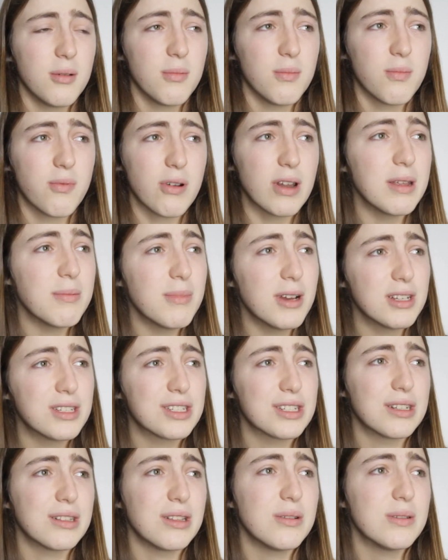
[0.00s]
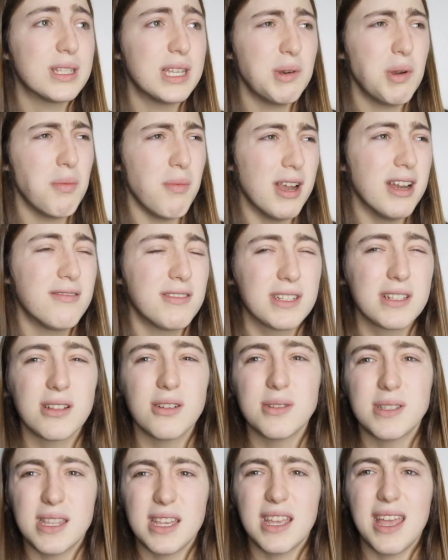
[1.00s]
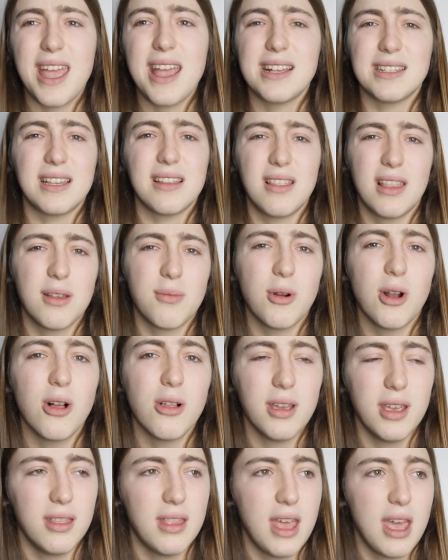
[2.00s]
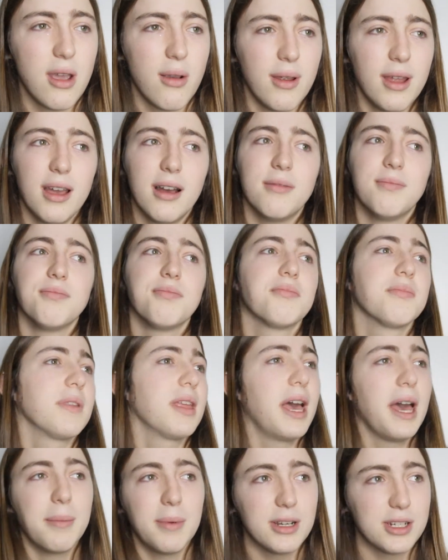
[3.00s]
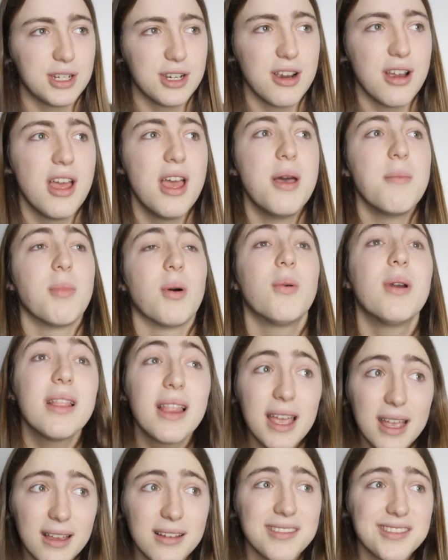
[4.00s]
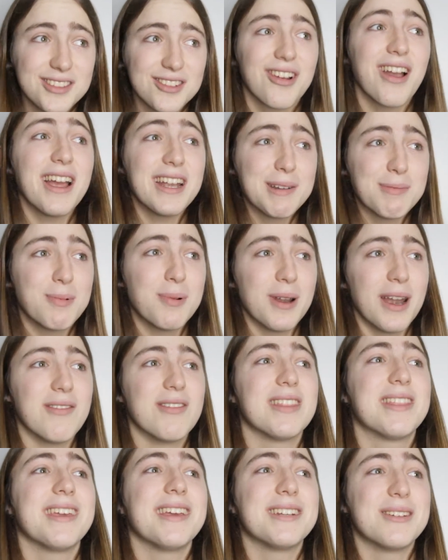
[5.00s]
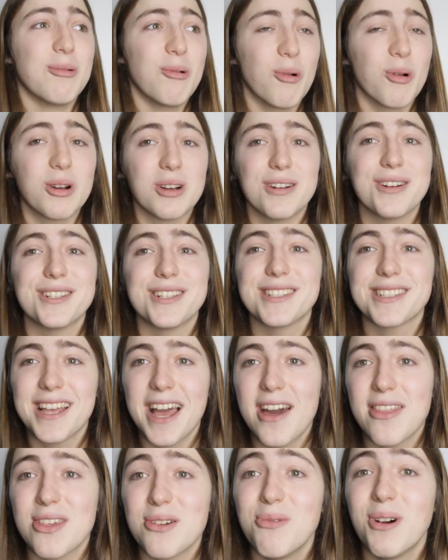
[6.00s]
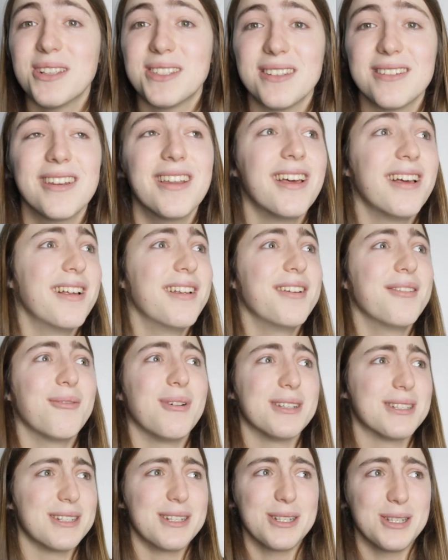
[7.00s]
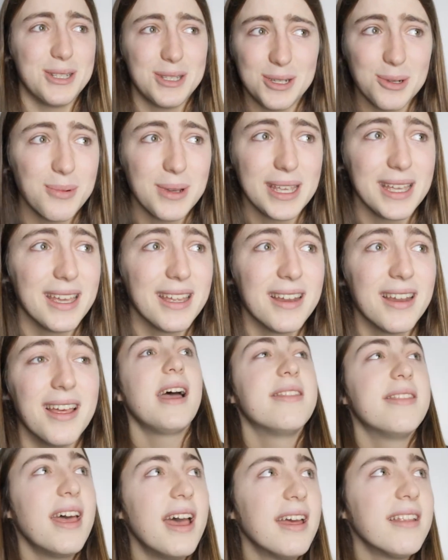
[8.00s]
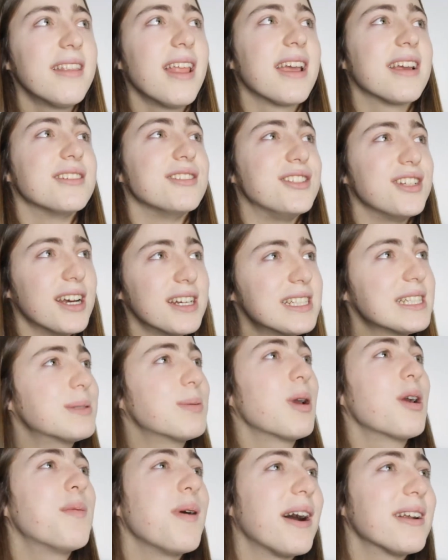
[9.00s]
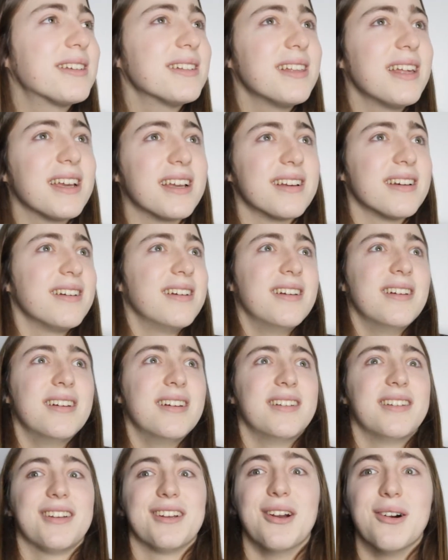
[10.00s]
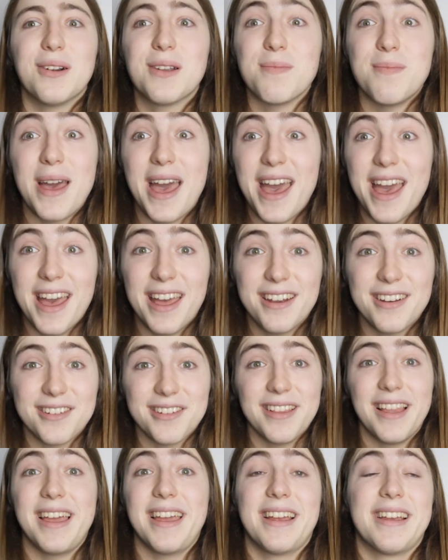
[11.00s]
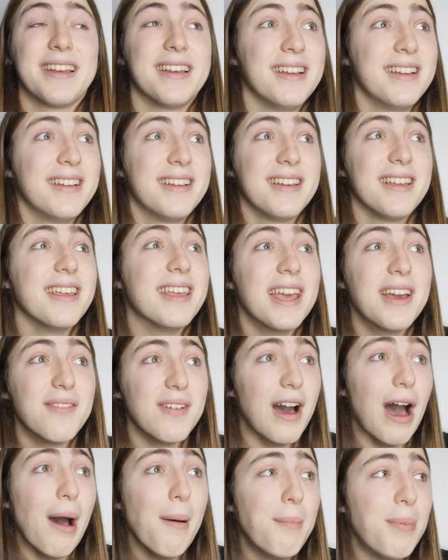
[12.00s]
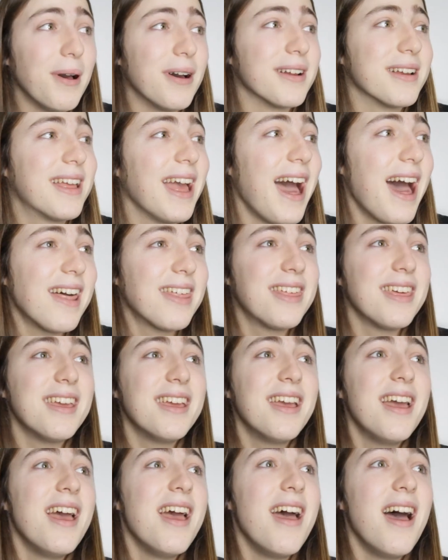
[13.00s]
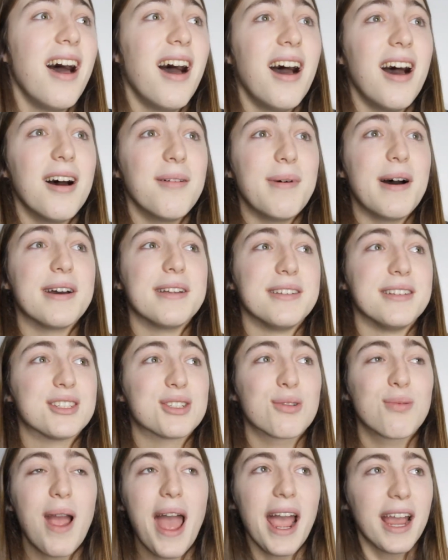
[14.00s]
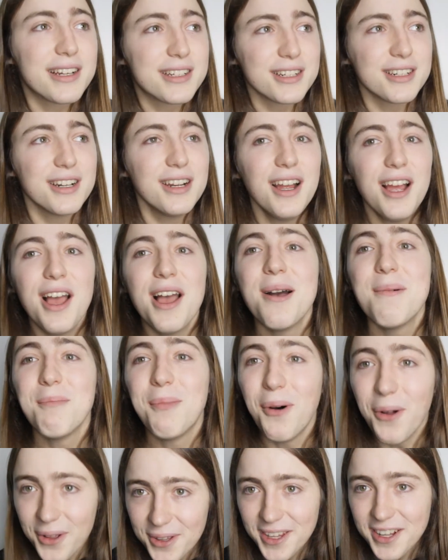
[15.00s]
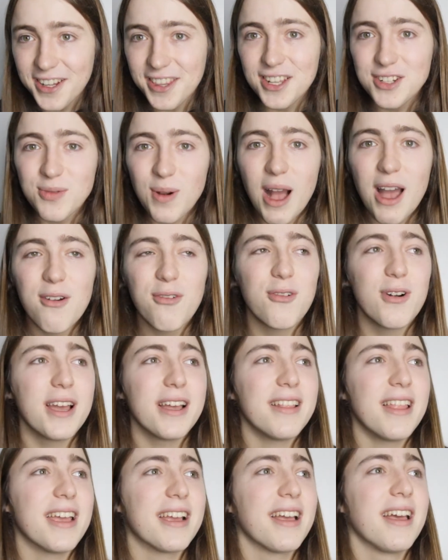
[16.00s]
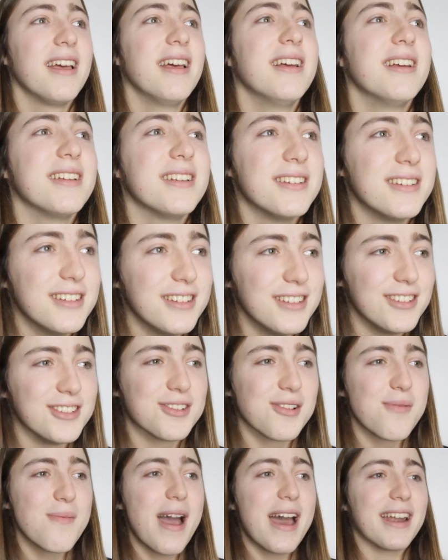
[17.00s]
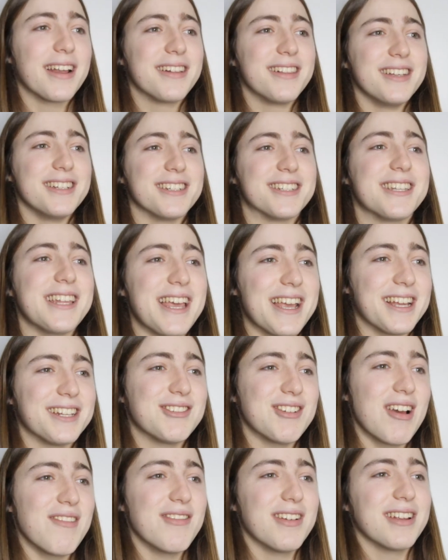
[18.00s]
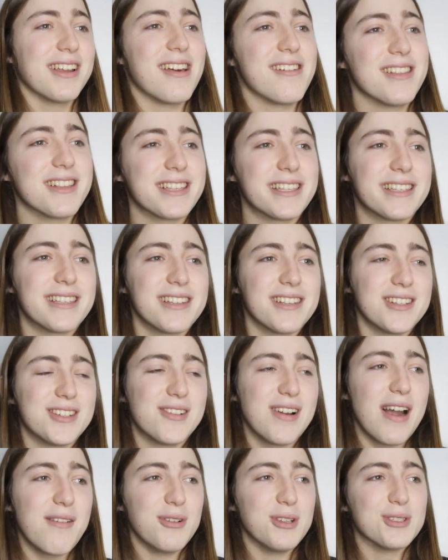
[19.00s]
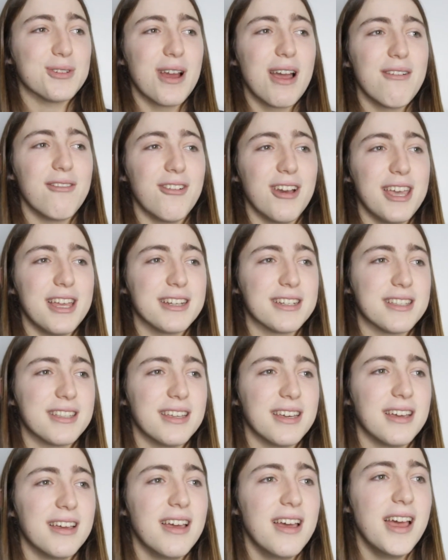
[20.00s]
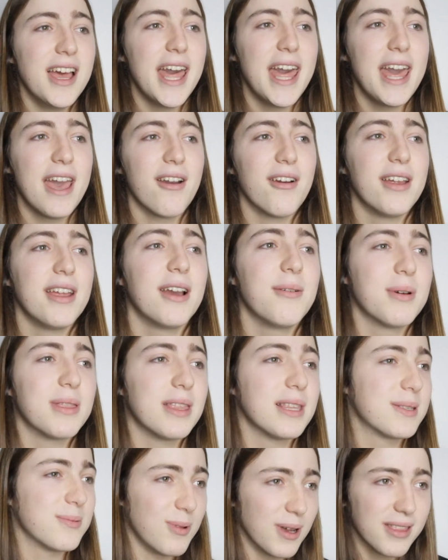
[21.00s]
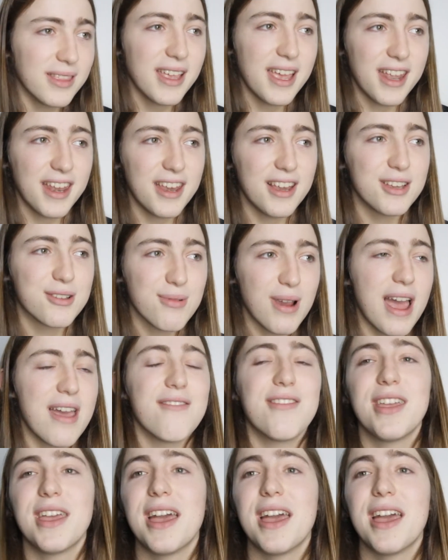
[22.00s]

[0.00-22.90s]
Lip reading: pretty much closed in. We might have just closed the gate because I think they were all in the area. I'm not sure. But we like tried to put everything into order since Kathy wasn't doing it. And then like just as we were about to like go to bed or like give up on Kathy, a tractor pulled into the driveway, like dramatically just like driving down this gravel driveway into the area with this one lady driving